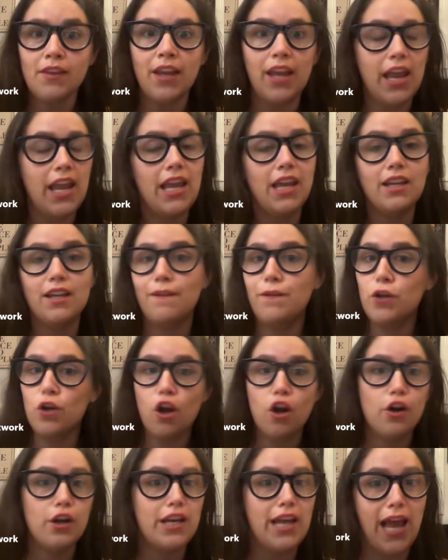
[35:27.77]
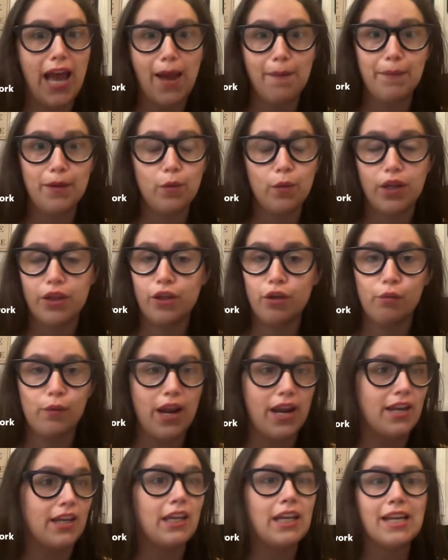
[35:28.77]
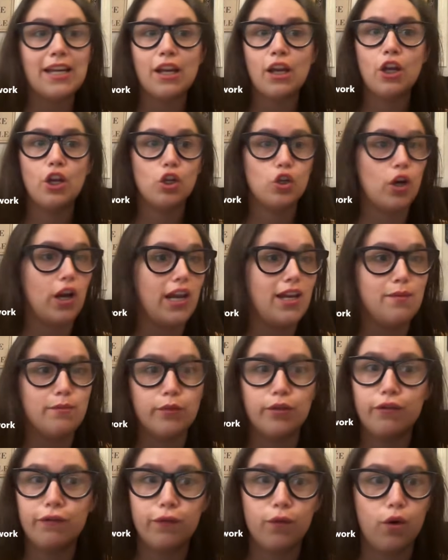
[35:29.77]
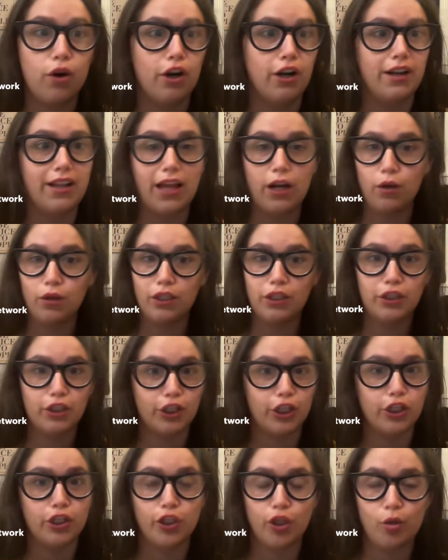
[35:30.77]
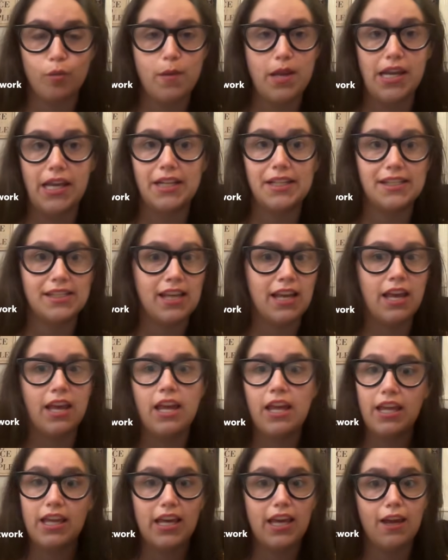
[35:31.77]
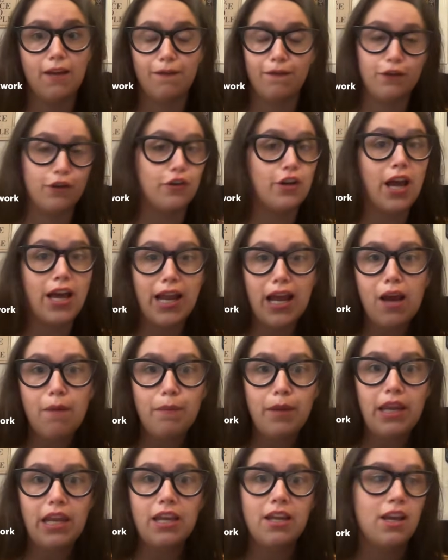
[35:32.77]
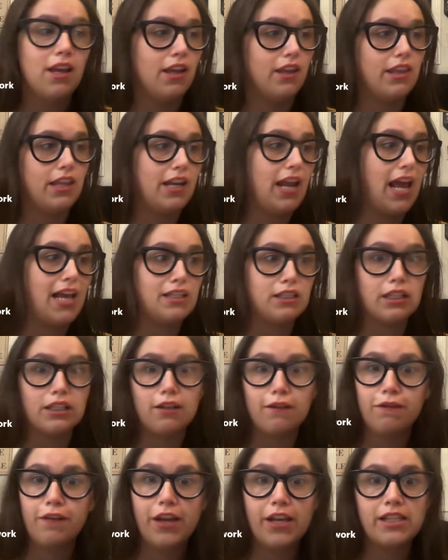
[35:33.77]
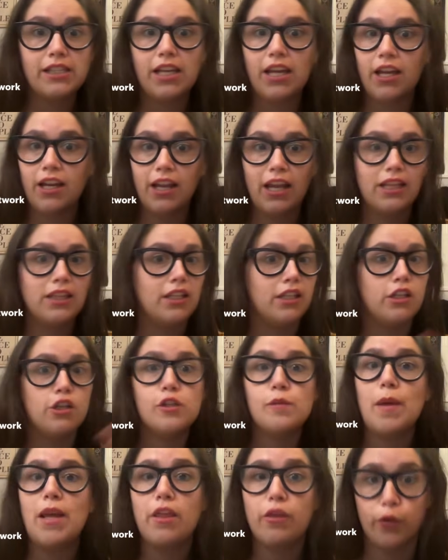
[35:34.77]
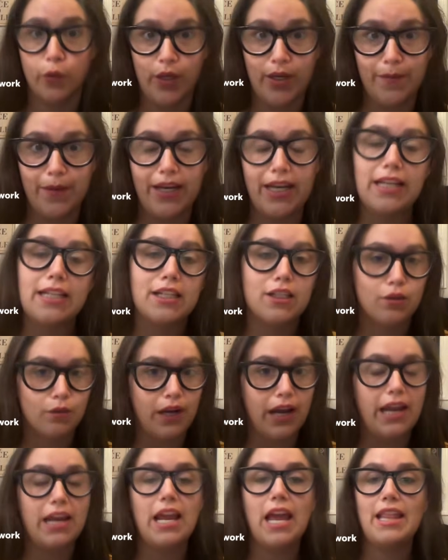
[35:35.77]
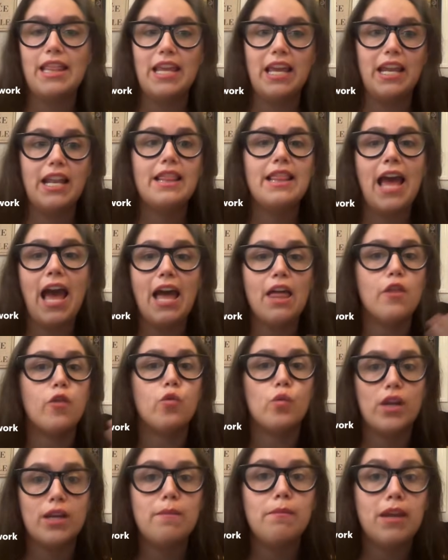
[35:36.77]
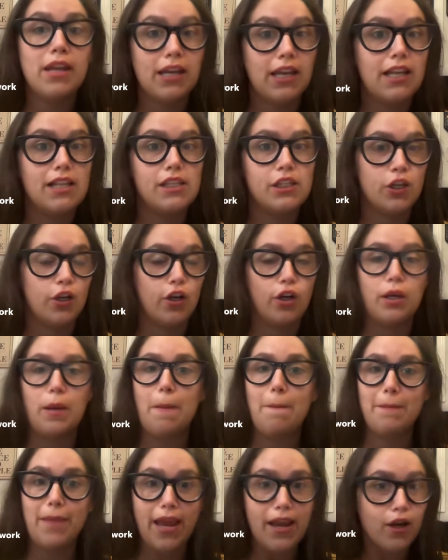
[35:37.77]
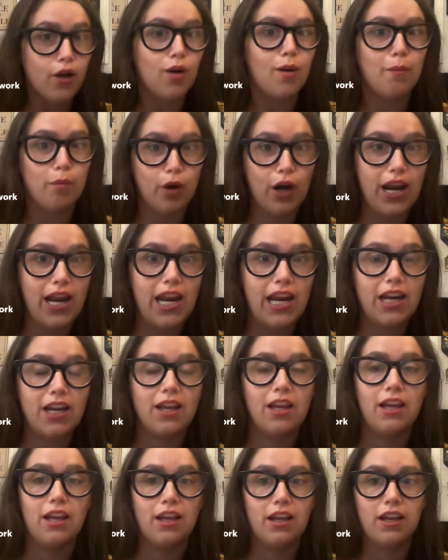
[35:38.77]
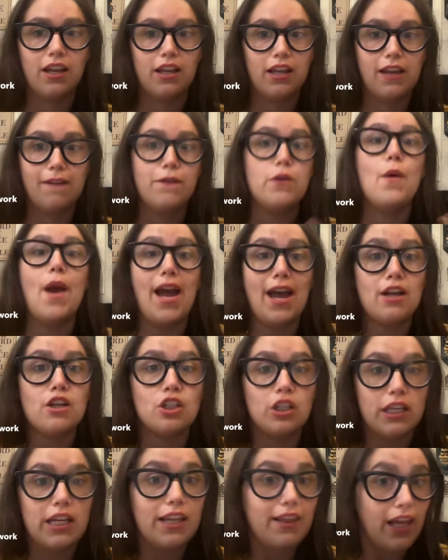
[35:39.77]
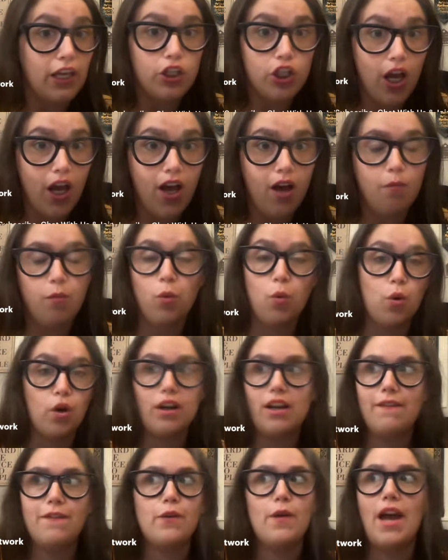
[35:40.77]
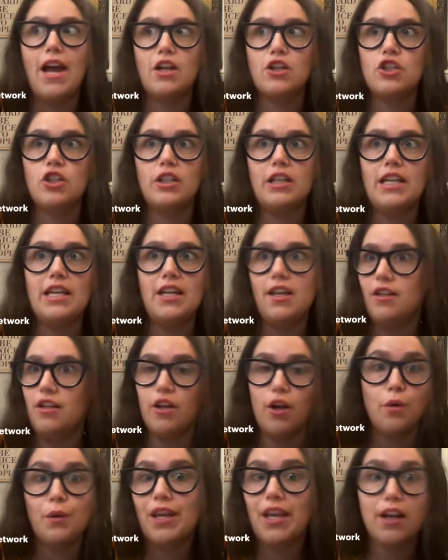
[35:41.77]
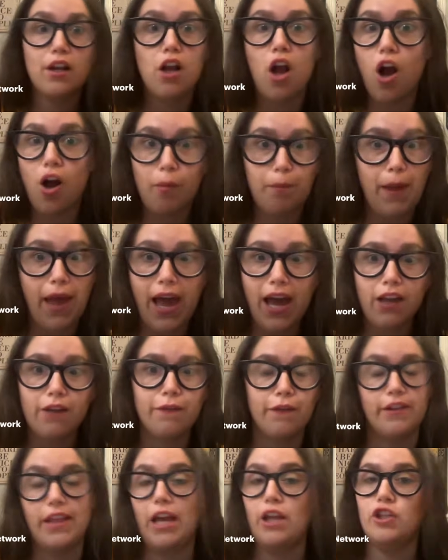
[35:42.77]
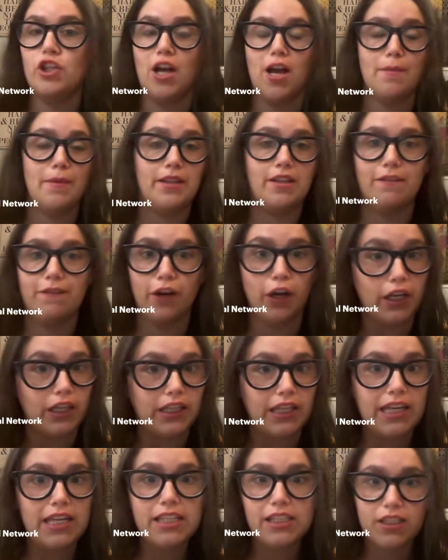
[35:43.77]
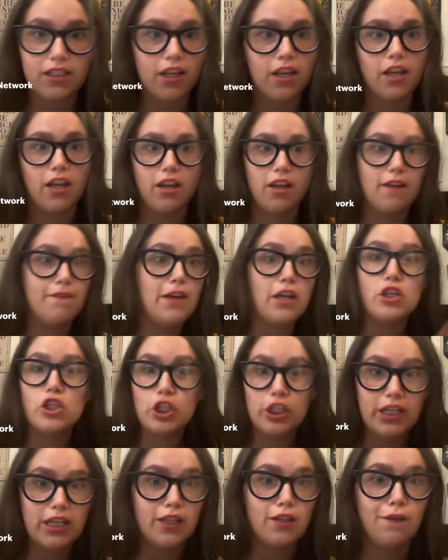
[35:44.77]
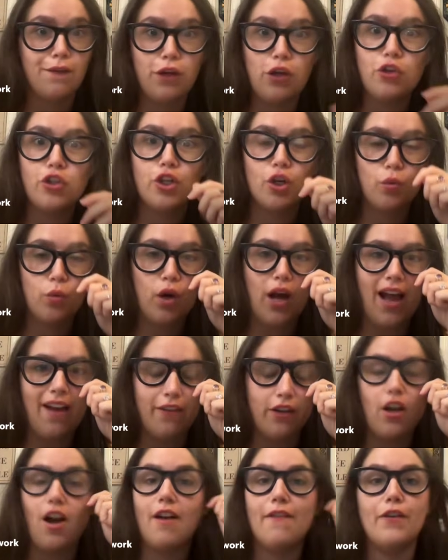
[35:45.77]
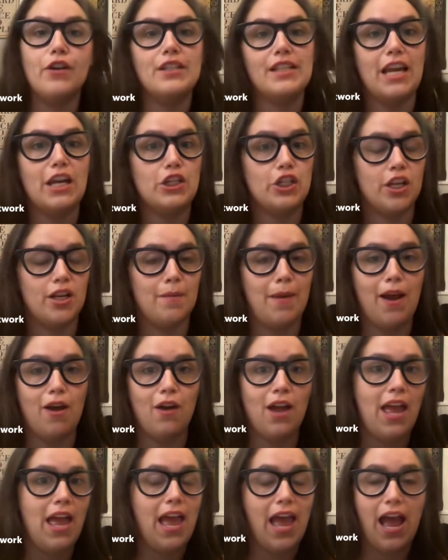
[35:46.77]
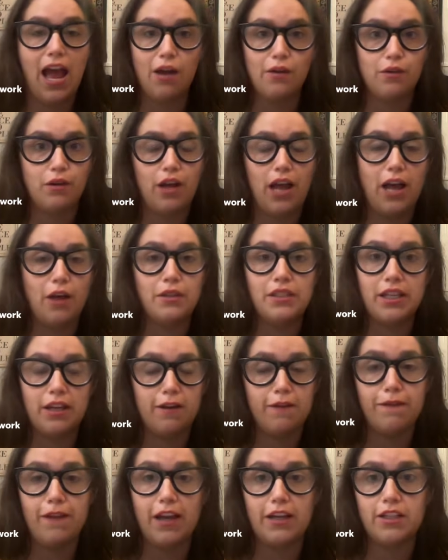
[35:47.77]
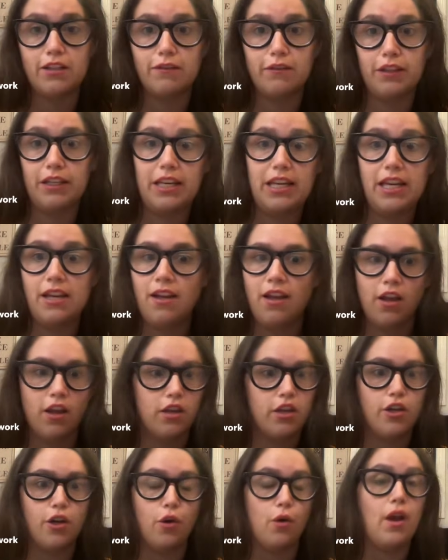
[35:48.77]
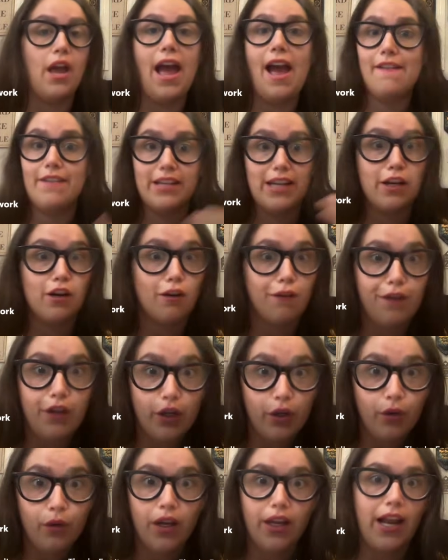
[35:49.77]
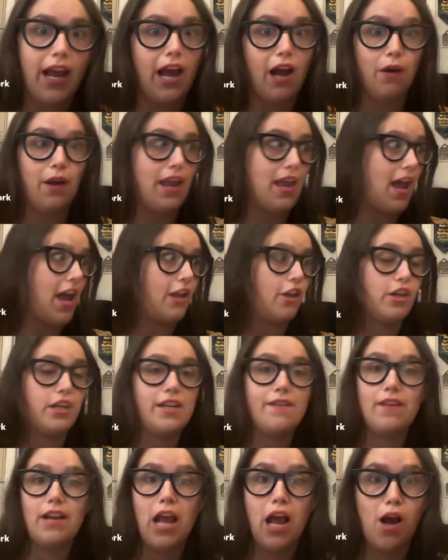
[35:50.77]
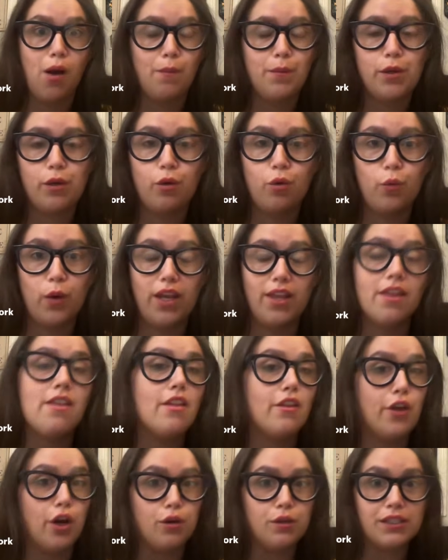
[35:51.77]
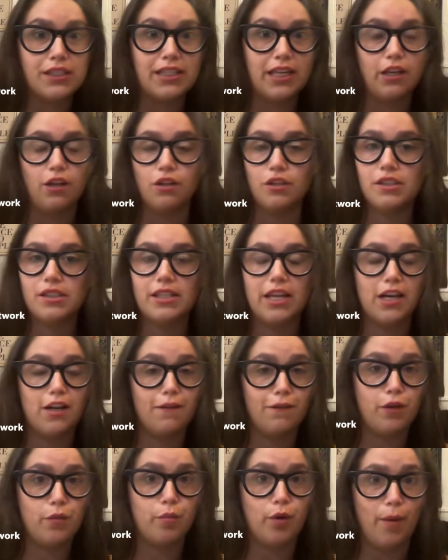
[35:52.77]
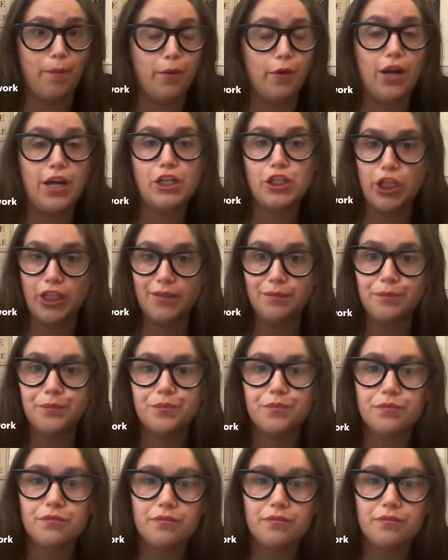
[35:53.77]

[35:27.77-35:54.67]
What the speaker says: And if you're already happy with your ranking, great, move forward. That only took you 2 minutes. If you're not happy, then ask it to fix it, and then you spent 3 minutes, right? And then that 3 minutes could make or break if you actually get that job, or if you actually, get a call back for that job at the very least. Eventually in the future, we'll have a conversation about how to effectively, have an interview and how AI could even help you with those skills, interview preparation.